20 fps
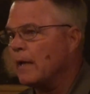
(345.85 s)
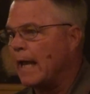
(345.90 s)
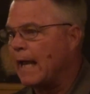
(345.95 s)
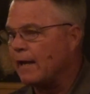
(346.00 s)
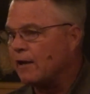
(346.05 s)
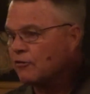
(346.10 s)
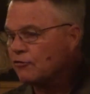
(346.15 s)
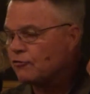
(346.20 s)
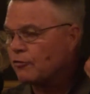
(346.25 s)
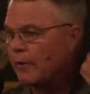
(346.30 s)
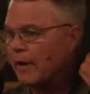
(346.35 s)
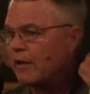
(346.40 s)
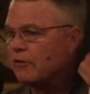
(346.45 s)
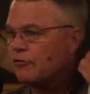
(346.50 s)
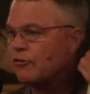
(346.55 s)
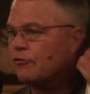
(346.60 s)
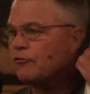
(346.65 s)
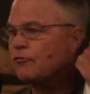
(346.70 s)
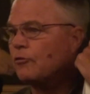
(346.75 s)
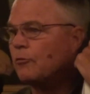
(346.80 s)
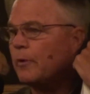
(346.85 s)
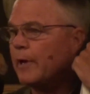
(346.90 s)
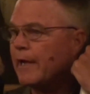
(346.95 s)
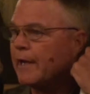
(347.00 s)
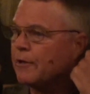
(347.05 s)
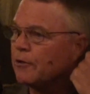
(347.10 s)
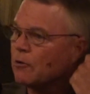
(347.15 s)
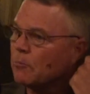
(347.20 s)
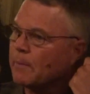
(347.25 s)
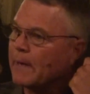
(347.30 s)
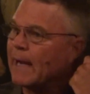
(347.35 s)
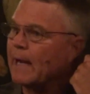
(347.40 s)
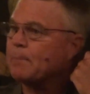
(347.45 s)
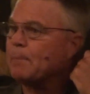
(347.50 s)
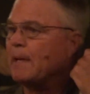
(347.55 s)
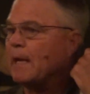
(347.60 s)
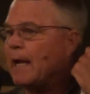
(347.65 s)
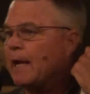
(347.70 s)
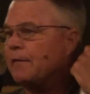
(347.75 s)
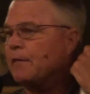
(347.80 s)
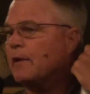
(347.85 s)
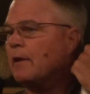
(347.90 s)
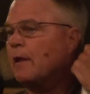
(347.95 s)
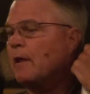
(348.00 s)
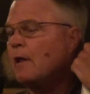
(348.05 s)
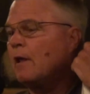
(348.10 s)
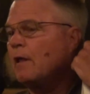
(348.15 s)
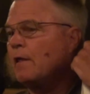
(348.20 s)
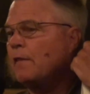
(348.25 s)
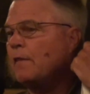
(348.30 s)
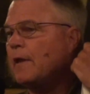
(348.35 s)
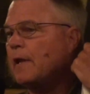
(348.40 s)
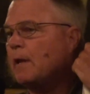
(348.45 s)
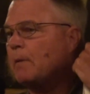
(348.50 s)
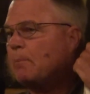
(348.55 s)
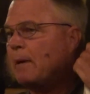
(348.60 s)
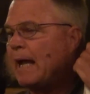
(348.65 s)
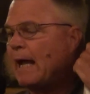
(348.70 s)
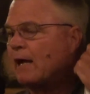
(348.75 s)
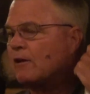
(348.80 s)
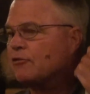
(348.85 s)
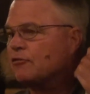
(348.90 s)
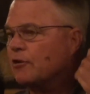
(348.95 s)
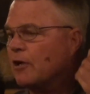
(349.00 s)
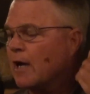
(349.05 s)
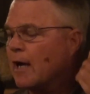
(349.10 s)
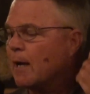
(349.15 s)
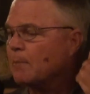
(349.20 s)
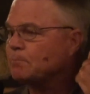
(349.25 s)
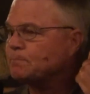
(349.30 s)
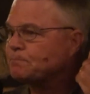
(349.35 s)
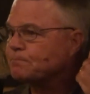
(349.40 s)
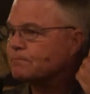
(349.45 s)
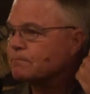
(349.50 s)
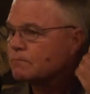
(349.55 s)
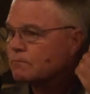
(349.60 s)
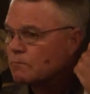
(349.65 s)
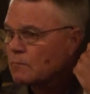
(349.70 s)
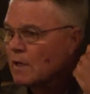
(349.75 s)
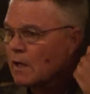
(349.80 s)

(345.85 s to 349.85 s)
had his transistor radio back behind the backstop,